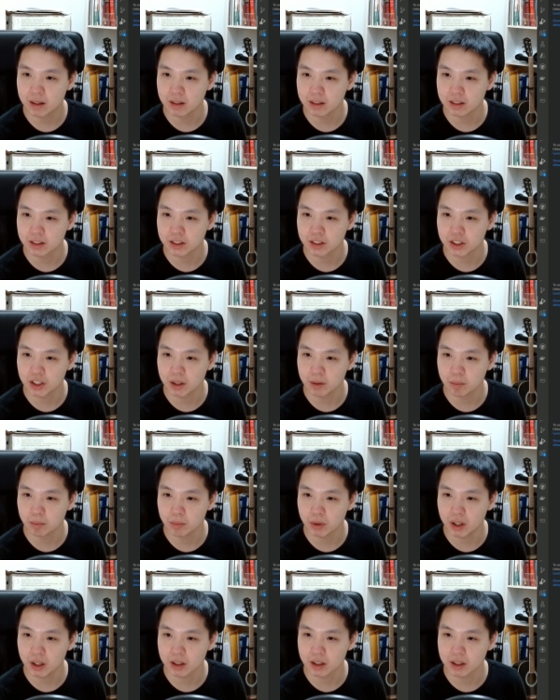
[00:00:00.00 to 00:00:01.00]
This giant
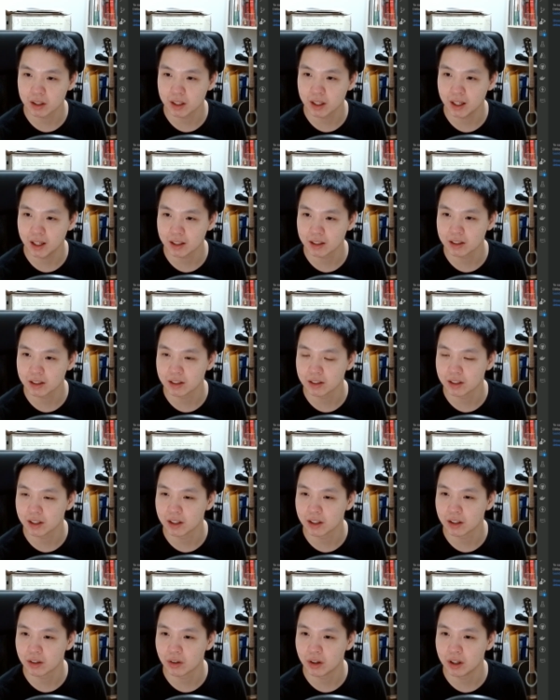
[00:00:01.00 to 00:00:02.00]
block of text is
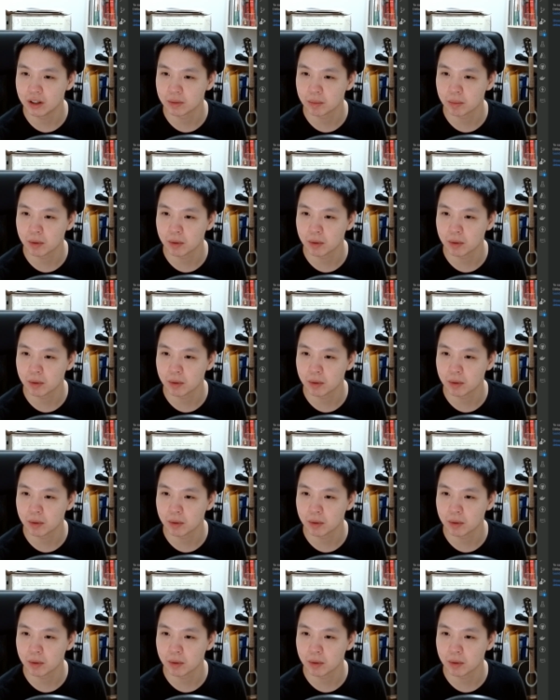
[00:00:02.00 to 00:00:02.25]
going to cause